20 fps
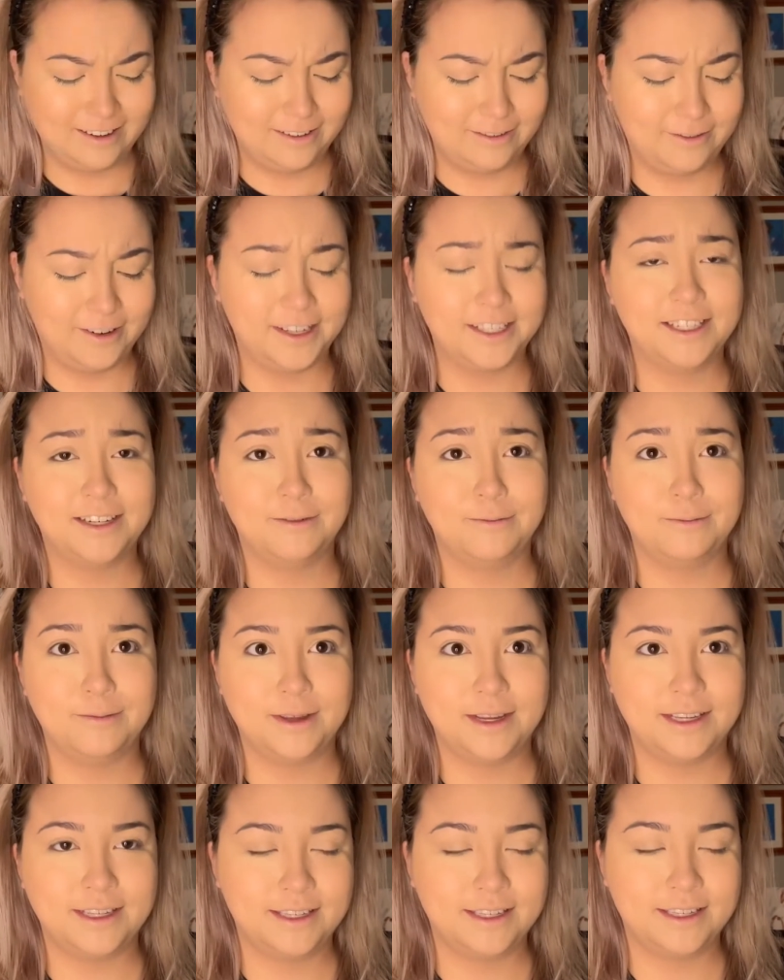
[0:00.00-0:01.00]
Rest in
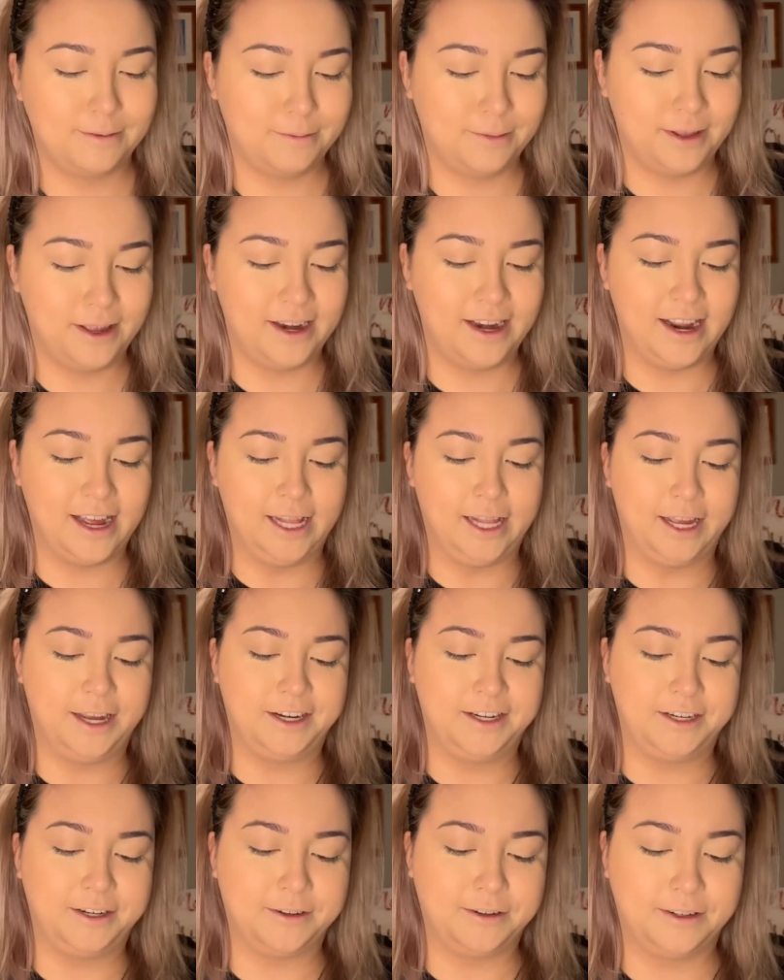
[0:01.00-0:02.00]
peace, Simply
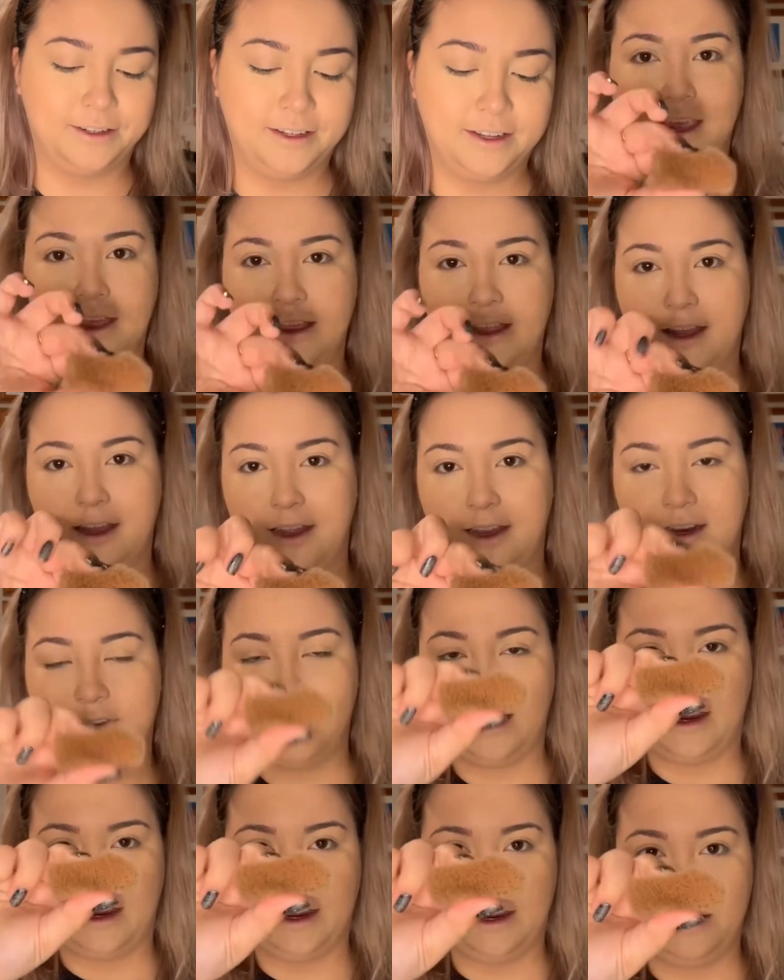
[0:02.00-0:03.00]
Nailogical. And then
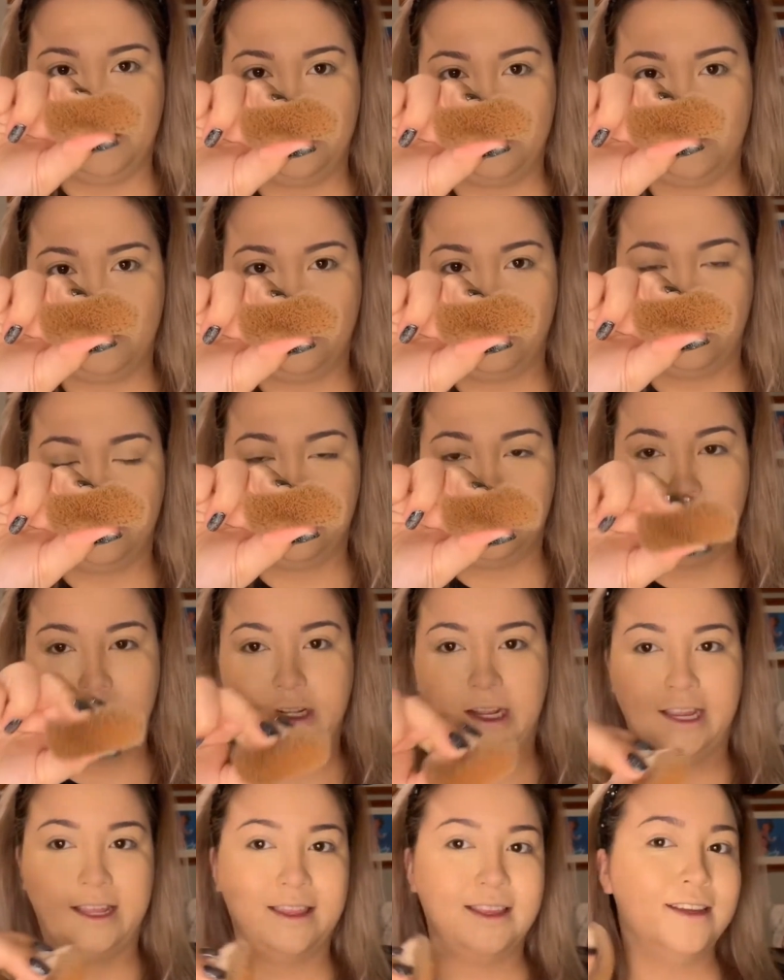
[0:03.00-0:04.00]
I do hold it
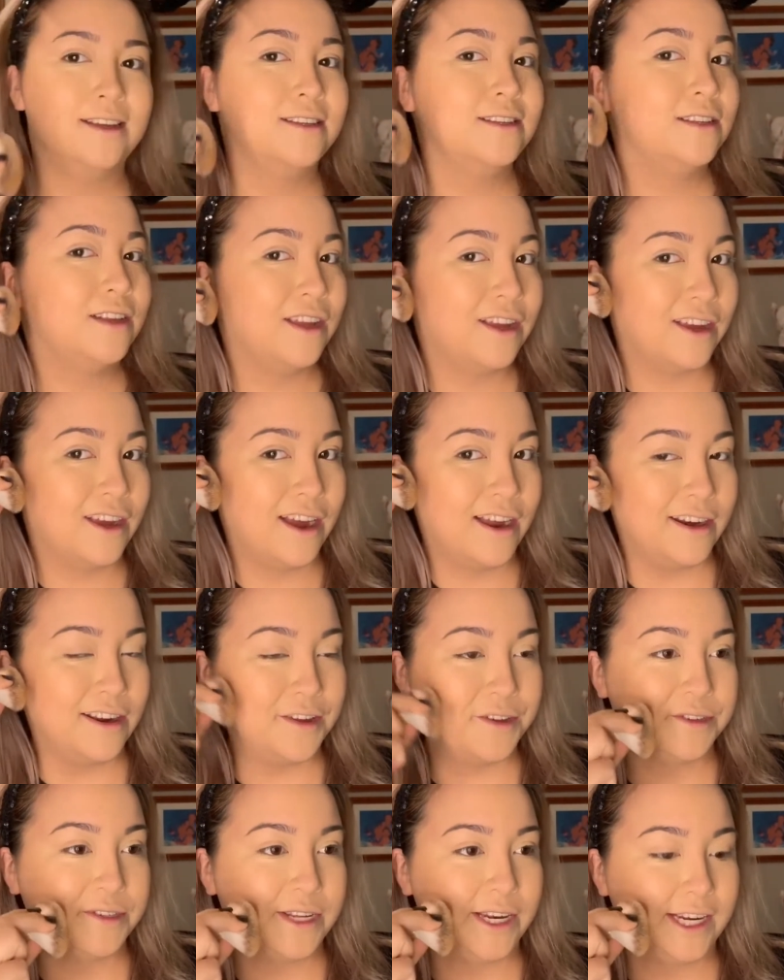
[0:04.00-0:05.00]
like this and kind of
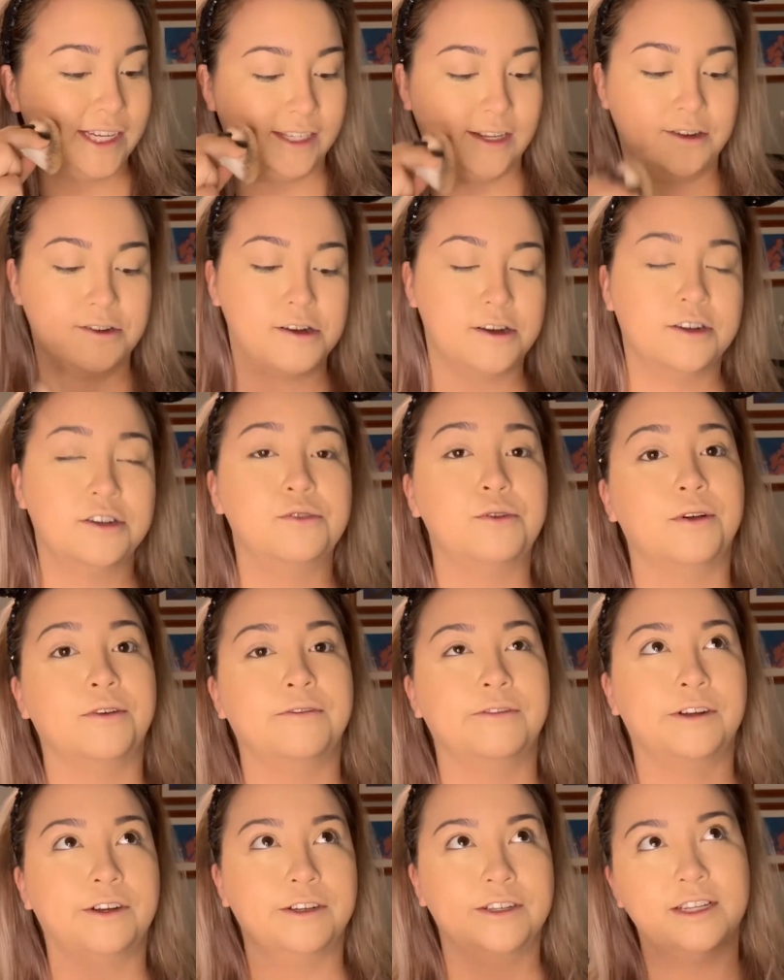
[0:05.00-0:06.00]
use it as a contour
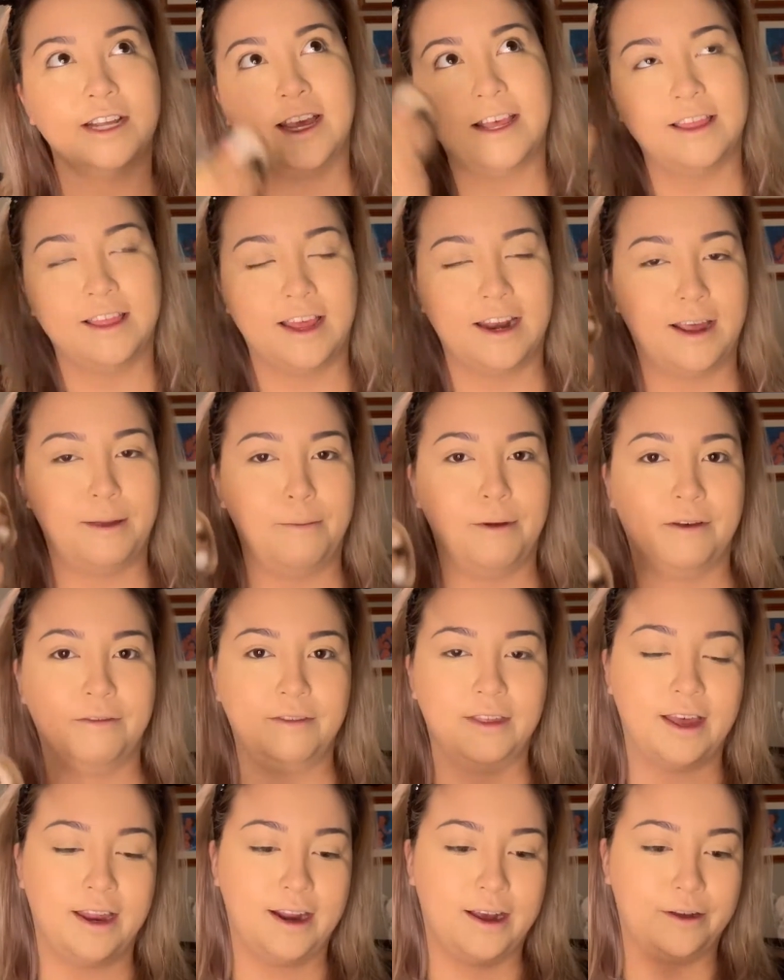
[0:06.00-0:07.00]
first, and then I buff
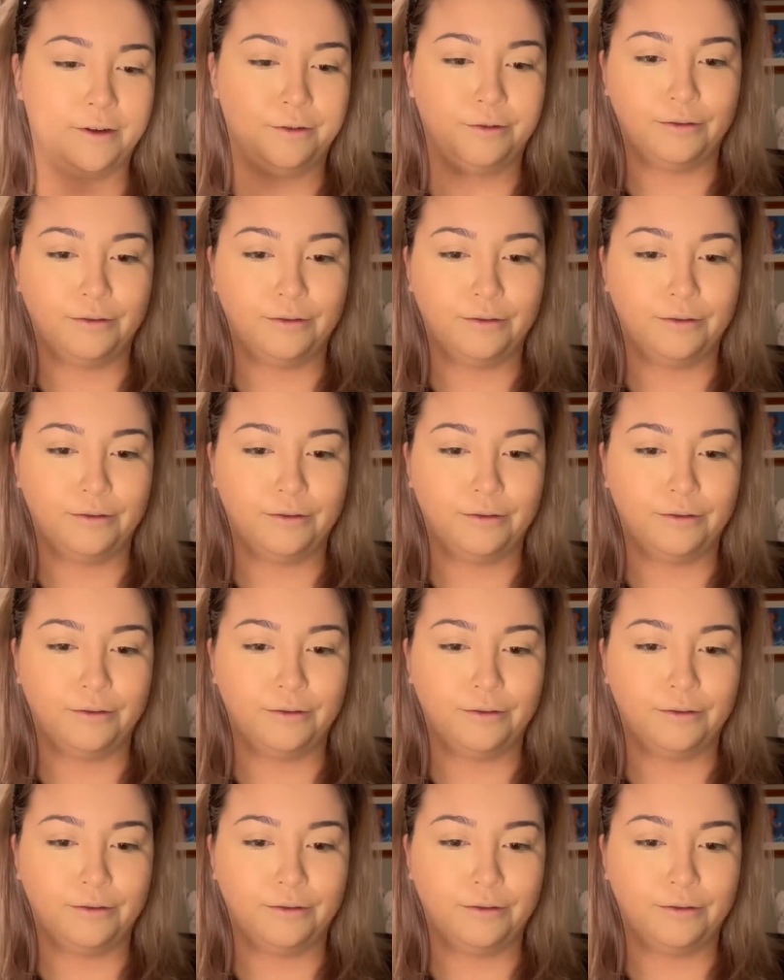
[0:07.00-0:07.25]
that out.